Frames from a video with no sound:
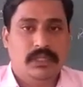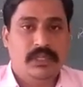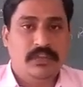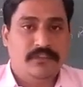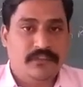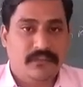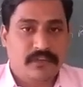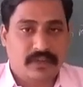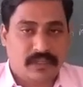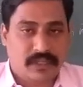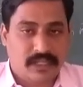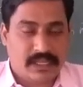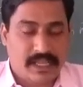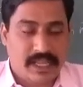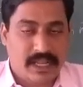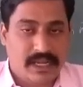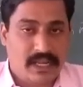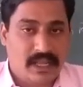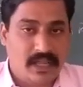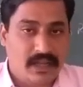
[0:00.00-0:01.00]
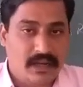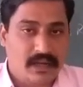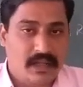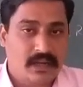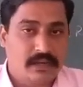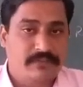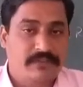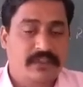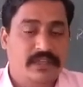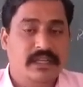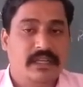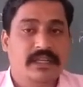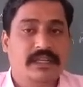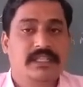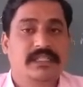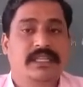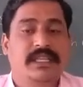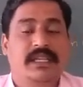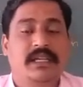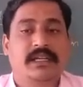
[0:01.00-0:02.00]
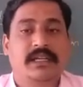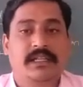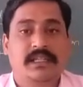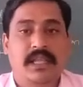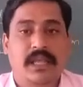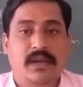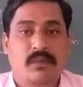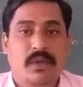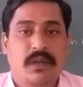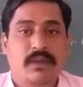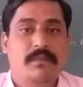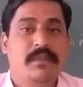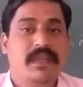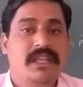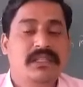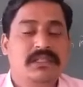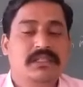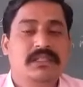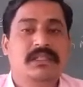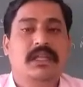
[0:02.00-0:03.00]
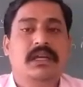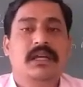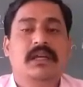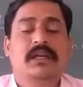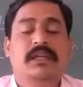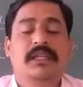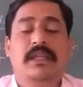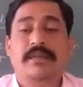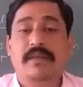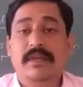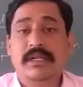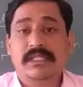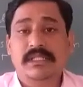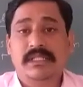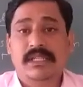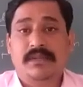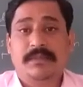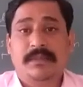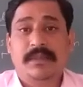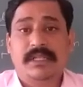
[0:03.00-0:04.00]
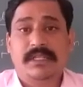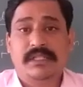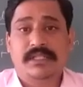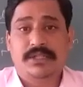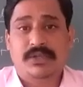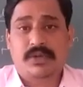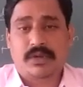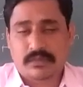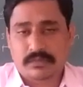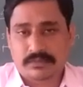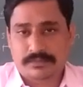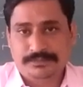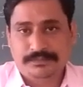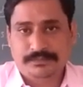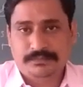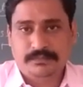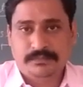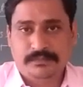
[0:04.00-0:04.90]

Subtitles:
If NRR figure is greater than 1, means the given statement is wrong.